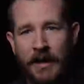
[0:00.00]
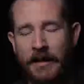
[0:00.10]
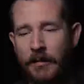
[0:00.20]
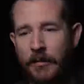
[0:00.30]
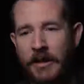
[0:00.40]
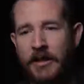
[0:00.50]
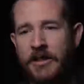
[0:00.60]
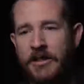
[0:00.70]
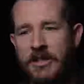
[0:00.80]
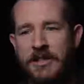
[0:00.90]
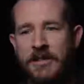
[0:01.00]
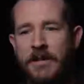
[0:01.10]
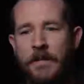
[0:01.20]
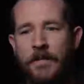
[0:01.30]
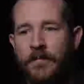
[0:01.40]
Right? We could have just
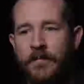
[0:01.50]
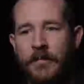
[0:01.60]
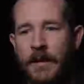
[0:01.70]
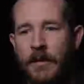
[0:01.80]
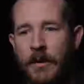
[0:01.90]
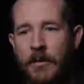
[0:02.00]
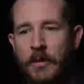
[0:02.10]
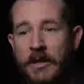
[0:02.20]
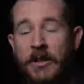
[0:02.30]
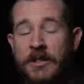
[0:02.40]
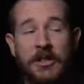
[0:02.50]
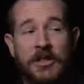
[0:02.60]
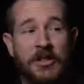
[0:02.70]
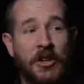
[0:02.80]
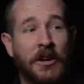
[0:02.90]
we could have
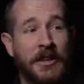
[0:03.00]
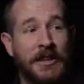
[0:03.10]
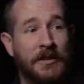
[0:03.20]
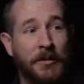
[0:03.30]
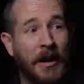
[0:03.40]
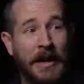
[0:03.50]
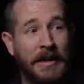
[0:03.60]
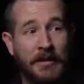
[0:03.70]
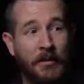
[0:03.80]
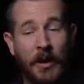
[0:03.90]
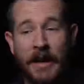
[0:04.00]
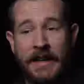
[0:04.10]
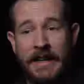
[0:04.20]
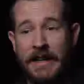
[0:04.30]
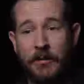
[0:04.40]
just started
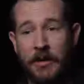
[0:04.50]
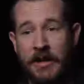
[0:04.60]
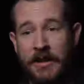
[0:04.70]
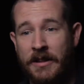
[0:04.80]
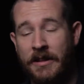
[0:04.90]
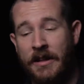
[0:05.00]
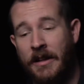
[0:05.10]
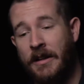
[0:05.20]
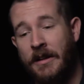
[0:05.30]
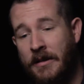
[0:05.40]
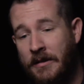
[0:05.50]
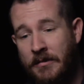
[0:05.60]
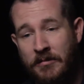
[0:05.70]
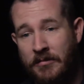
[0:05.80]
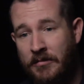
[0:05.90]
right in with the
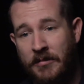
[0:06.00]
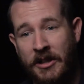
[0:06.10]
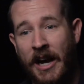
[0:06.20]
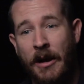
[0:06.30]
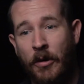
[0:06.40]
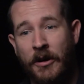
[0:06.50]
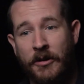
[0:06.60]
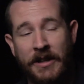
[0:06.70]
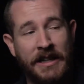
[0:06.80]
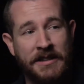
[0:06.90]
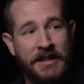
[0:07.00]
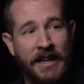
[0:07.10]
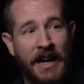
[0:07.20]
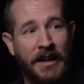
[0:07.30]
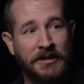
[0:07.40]
guy wandering into
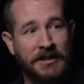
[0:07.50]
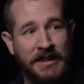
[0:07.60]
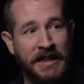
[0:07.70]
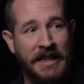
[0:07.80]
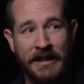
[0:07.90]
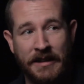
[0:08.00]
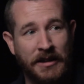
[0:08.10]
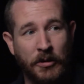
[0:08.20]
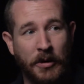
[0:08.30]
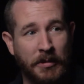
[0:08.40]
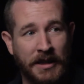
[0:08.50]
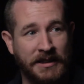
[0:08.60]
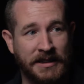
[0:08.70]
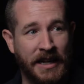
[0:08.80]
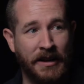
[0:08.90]
the house, and then the door
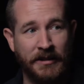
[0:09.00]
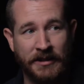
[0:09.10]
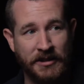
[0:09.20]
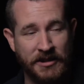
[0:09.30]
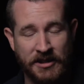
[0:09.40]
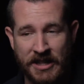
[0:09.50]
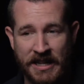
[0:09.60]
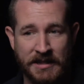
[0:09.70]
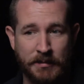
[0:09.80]
breaks down and there's a chase.